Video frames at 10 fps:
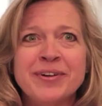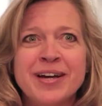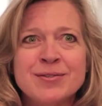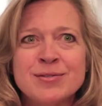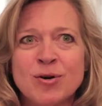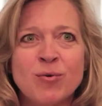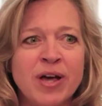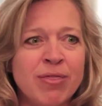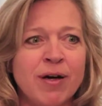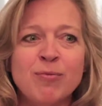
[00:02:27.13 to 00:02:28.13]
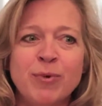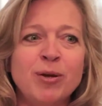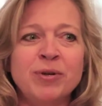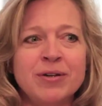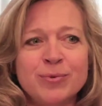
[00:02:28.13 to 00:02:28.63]
And so I thought
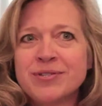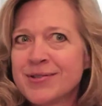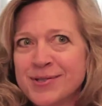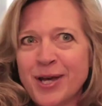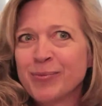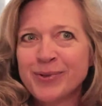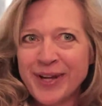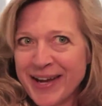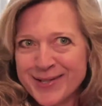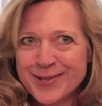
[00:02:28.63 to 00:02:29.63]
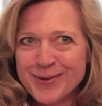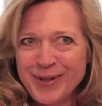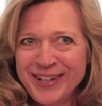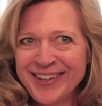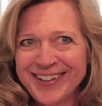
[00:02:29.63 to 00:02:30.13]
maybe it was the table next to me.